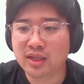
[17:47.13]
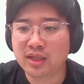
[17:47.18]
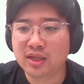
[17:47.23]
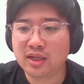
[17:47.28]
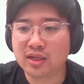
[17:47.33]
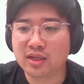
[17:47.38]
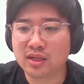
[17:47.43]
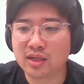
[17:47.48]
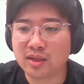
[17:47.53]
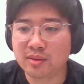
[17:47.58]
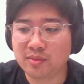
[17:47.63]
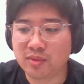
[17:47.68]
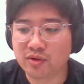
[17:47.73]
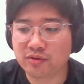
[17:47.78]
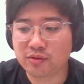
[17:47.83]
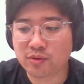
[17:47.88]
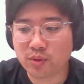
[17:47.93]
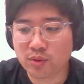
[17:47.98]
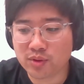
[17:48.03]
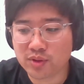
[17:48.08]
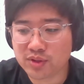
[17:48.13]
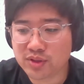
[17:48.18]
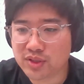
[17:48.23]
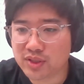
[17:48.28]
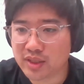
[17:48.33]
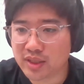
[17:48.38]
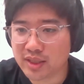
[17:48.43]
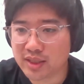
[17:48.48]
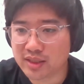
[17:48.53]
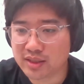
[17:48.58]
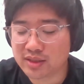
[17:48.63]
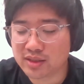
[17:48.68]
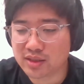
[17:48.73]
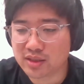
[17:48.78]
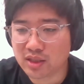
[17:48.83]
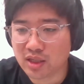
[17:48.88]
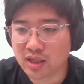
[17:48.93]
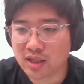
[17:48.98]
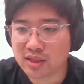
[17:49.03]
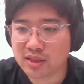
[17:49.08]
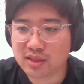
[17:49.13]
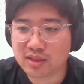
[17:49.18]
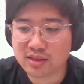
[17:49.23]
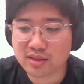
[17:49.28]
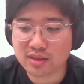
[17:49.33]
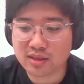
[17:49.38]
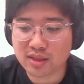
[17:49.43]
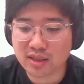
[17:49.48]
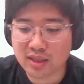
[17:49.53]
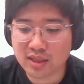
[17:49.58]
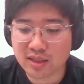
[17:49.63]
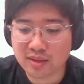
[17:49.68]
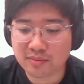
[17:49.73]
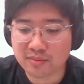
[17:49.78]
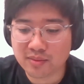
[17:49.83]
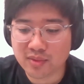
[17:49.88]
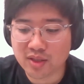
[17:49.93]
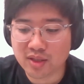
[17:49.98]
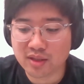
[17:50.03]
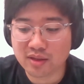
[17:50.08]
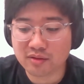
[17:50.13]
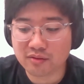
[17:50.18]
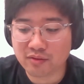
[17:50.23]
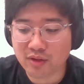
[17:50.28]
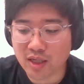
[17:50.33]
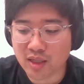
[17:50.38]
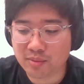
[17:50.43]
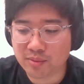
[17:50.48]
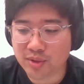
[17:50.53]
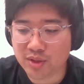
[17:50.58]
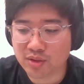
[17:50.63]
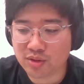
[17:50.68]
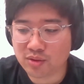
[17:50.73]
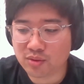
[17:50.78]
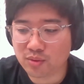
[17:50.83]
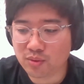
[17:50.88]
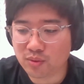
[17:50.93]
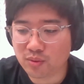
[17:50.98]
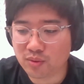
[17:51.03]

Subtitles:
Of course, it is not an environment